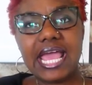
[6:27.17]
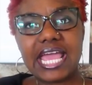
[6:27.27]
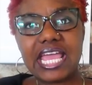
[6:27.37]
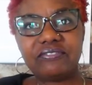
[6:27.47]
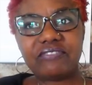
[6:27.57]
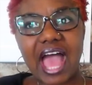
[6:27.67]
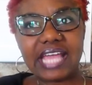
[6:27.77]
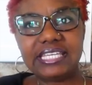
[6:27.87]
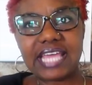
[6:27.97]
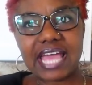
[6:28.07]
if I
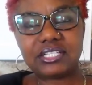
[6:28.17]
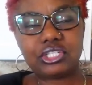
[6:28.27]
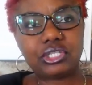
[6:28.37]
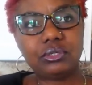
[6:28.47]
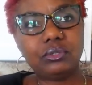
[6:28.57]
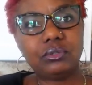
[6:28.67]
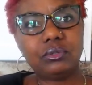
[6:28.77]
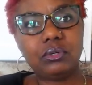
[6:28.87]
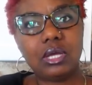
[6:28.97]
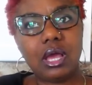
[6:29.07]
get
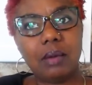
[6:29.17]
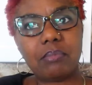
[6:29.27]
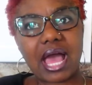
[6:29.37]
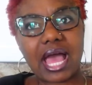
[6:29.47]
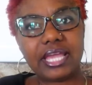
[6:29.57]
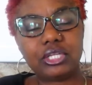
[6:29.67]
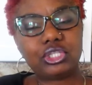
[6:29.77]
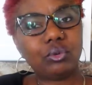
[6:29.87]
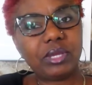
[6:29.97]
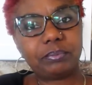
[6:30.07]
to my
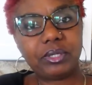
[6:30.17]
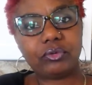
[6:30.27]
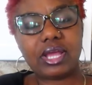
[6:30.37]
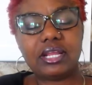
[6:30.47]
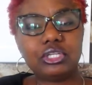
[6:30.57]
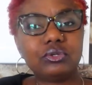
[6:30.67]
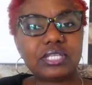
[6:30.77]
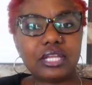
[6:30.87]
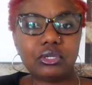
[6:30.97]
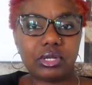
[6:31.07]
2-week period, and you
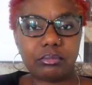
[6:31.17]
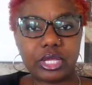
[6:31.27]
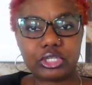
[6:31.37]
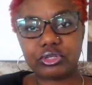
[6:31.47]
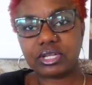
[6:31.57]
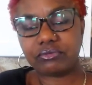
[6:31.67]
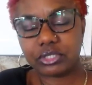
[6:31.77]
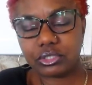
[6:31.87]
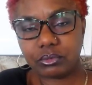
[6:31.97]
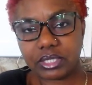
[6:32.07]
said you're going to measure it every
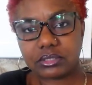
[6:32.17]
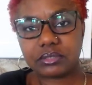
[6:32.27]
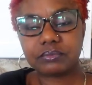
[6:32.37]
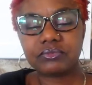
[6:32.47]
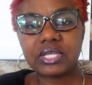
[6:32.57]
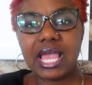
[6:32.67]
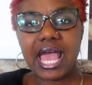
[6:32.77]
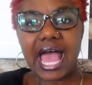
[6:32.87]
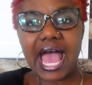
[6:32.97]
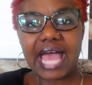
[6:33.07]
2 weeks,
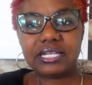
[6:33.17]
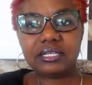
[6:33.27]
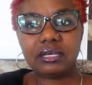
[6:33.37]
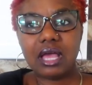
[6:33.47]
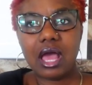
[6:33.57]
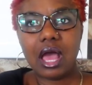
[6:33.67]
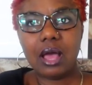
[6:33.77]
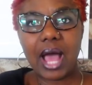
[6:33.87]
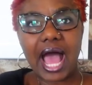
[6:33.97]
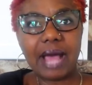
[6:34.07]
and
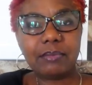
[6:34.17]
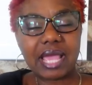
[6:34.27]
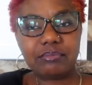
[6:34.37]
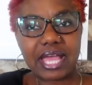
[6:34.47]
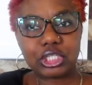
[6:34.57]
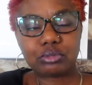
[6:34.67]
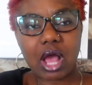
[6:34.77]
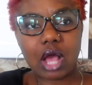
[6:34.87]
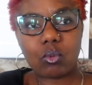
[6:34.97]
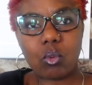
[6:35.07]
my
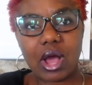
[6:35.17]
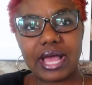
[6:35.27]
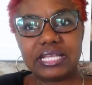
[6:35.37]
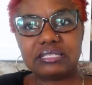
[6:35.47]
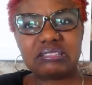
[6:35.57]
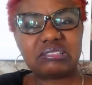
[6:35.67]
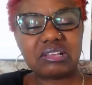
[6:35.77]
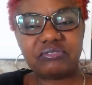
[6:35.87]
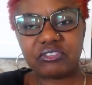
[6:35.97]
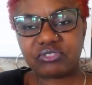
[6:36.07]
benchmark was
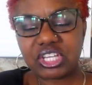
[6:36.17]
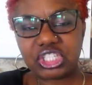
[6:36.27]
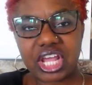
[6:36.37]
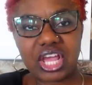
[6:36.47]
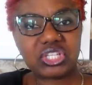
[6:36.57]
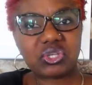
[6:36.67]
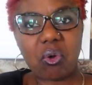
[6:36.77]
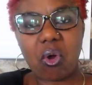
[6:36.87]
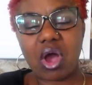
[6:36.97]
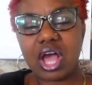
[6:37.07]
50 shares
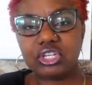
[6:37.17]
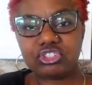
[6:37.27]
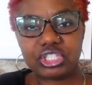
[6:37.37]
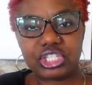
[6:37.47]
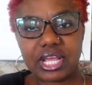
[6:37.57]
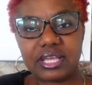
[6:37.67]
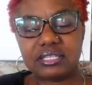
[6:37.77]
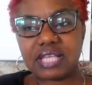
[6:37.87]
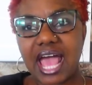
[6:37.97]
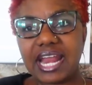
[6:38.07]
or 100
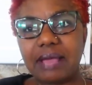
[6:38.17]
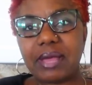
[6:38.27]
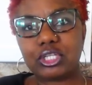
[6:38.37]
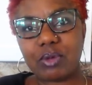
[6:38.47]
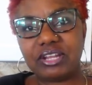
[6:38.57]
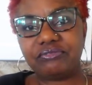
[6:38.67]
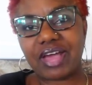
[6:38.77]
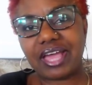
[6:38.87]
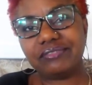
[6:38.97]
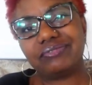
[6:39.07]
shares, and I'm at
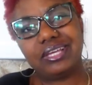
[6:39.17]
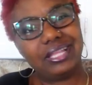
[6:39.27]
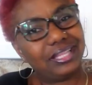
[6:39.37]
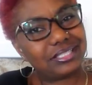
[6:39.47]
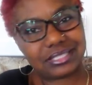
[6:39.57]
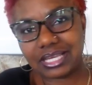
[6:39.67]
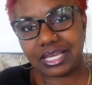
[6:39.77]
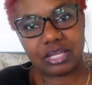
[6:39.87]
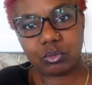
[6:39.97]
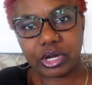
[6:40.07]
25. This thing
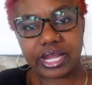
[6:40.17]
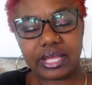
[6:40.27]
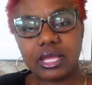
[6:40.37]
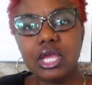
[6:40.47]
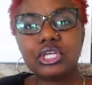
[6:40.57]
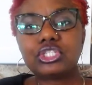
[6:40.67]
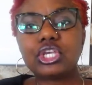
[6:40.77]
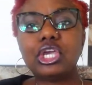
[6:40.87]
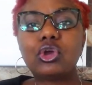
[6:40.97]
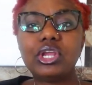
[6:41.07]
ain't working. So
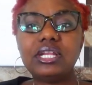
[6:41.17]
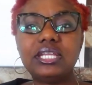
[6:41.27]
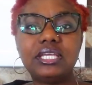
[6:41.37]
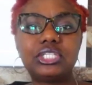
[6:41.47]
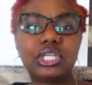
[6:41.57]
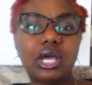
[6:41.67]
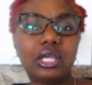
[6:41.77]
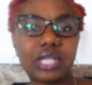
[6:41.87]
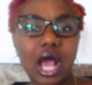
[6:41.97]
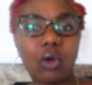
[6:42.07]
you're going to need to
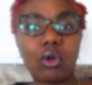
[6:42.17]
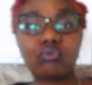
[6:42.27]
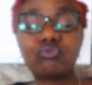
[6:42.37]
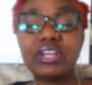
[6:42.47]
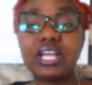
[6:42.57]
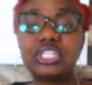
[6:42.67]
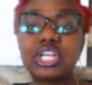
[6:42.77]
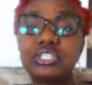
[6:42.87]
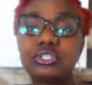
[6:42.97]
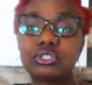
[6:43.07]
now
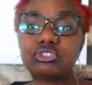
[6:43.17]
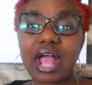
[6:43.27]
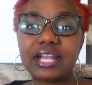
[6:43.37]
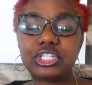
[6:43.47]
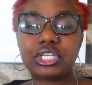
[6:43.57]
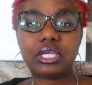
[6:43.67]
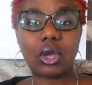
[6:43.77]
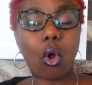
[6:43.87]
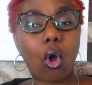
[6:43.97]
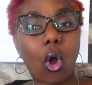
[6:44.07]
readjust your strategy,
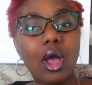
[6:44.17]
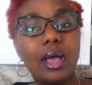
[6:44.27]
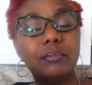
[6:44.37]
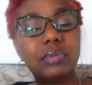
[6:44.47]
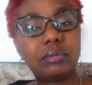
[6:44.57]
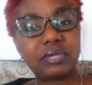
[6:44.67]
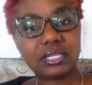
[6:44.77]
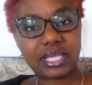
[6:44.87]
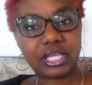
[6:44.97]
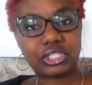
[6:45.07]
or maybe
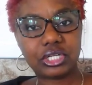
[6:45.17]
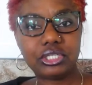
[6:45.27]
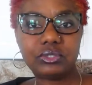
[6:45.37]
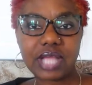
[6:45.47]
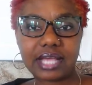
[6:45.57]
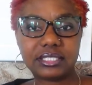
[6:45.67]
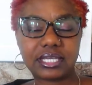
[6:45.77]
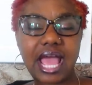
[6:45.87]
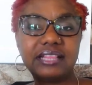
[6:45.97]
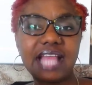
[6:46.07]
engage in a new
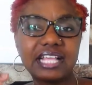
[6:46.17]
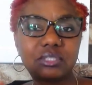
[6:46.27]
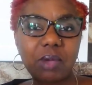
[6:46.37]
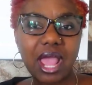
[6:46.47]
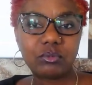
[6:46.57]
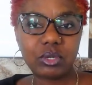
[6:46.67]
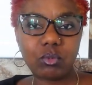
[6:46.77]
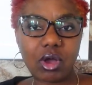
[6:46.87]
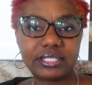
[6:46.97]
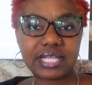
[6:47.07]
tactic. And that's why we
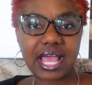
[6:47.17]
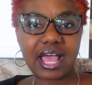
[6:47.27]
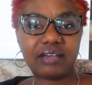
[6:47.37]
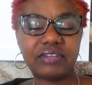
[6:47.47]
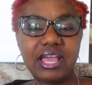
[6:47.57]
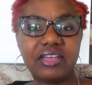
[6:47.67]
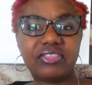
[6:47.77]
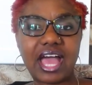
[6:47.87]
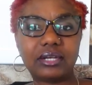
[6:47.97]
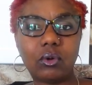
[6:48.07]
want to have
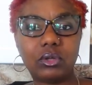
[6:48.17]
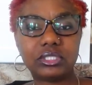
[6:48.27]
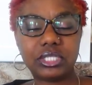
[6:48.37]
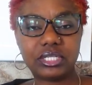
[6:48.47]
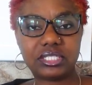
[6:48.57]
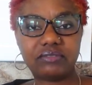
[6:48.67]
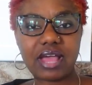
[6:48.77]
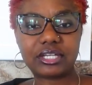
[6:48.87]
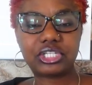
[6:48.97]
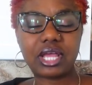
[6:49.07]
that alternative
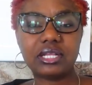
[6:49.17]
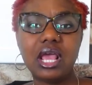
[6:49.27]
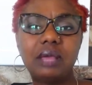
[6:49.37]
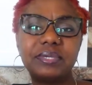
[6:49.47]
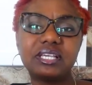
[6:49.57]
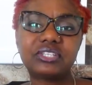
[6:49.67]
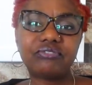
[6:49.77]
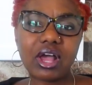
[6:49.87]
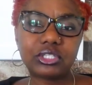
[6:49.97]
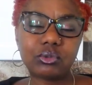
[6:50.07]
action, because
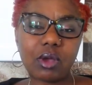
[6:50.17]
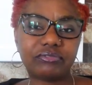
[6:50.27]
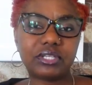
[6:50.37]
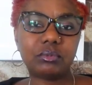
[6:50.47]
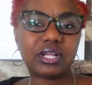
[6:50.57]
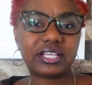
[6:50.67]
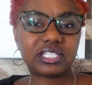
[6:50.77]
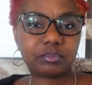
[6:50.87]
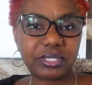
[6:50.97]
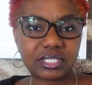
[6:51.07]
far too often when I
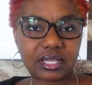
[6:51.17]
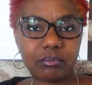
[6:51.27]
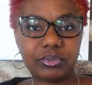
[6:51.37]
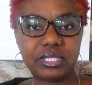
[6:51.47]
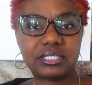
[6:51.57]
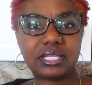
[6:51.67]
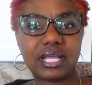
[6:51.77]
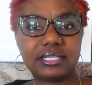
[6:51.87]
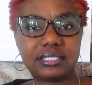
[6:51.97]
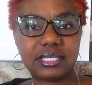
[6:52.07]
speak to companies and
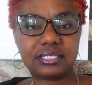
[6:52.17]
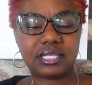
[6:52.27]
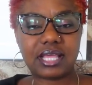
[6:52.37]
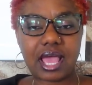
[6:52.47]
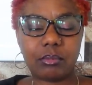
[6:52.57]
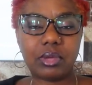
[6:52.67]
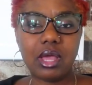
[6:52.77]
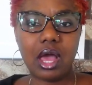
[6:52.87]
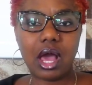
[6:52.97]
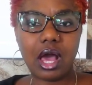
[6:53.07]
I say to them,
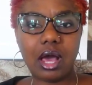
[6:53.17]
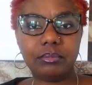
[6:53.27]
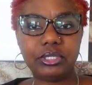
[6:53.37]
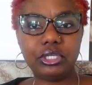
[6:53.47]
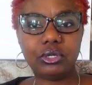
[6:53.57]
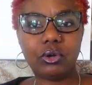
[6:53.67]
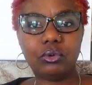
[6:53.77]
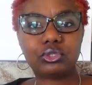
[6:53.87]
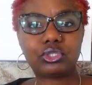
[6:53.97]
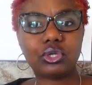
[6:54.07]

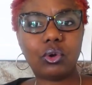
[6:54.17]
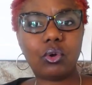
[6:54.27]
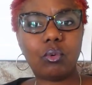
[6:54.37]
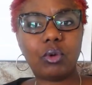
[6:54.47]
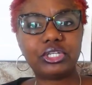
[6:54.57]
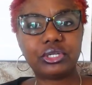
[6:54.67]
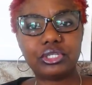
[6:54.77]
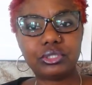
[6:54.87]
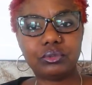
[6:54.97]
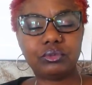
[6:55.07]
so what are you going to
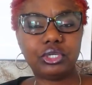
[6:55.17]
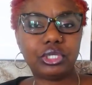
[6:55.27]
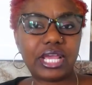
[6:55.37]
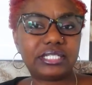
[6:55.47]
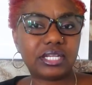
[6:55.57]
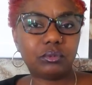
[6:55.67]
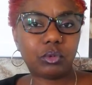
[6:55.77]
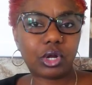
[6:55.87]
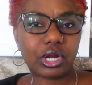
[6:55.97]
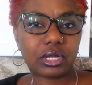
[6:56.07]
do? It didn't
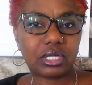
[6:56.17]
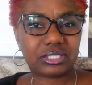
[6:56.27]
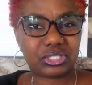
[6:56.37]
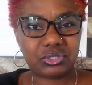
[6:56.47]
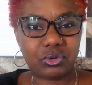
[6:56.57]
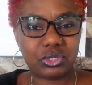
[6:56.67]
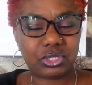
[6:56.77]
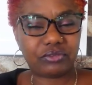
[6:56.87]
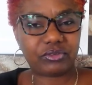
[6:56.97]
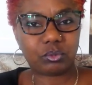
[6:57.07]
work. Did you know
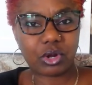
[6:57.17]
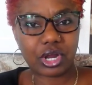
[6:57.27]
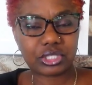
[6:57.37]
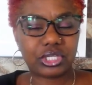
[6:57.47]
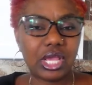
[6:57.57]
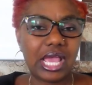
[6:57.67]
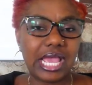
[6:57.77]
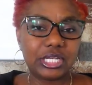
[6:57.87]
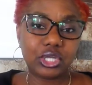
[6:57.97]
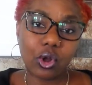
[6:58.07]
if it worked?
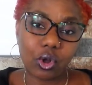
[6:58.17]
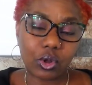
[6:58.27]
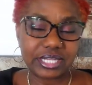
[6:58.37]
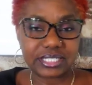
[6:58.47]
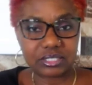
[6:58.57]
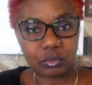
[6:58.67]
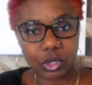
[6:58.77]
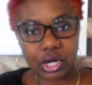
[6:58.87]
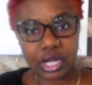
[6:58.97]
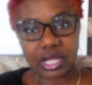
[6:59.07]
No, it didn't
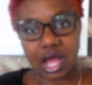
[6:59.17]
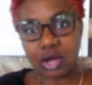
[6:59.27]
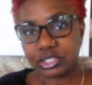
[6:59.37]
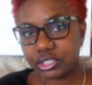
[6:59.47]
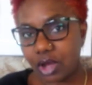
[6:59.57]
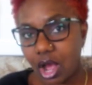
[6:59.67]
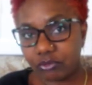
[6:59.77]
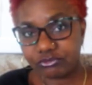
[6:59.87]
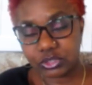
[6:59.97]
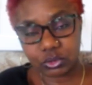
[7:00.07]
work.
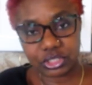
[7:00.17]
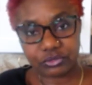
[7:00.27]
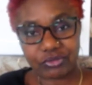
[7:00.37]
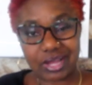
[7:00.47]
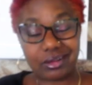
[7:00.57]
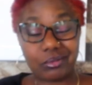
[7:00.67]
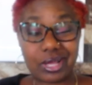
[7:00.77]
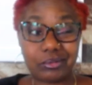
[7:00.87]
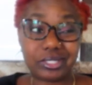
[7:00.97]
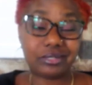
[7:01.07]
How soon did you find out?
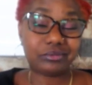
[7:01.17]
Well, we didn't